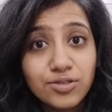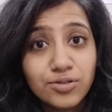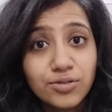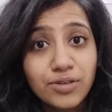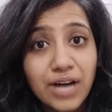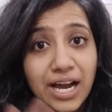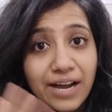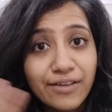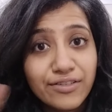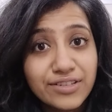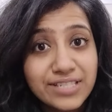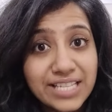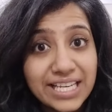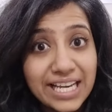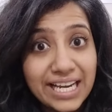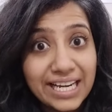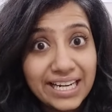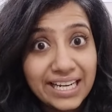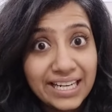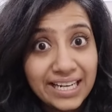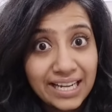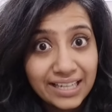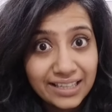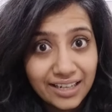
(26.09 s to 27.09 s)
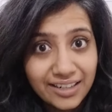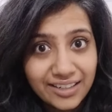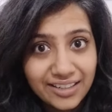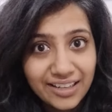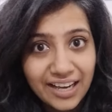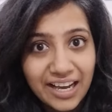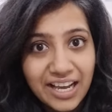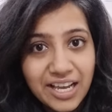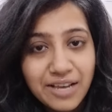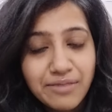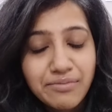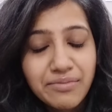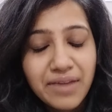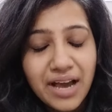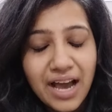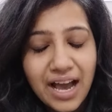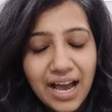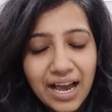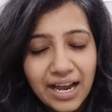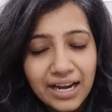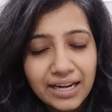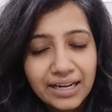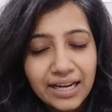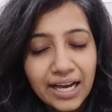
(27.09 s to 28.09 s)
So I was 18 at that time
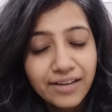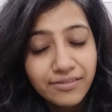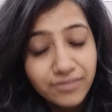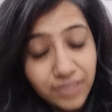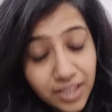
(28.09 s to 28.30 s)
and I